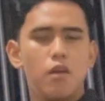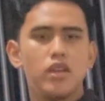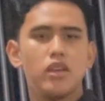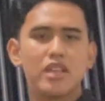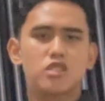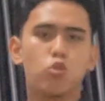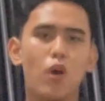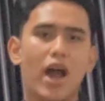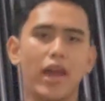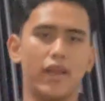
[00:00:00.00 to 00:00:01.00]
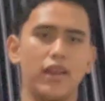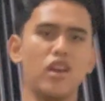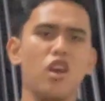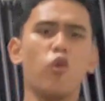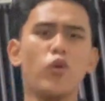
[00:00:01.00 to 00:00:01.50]
And that's why
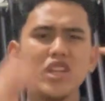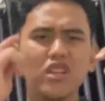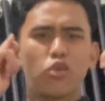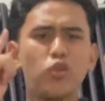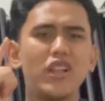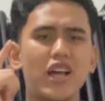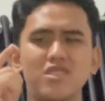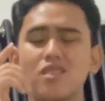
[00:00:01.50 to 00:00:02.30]
we need to realize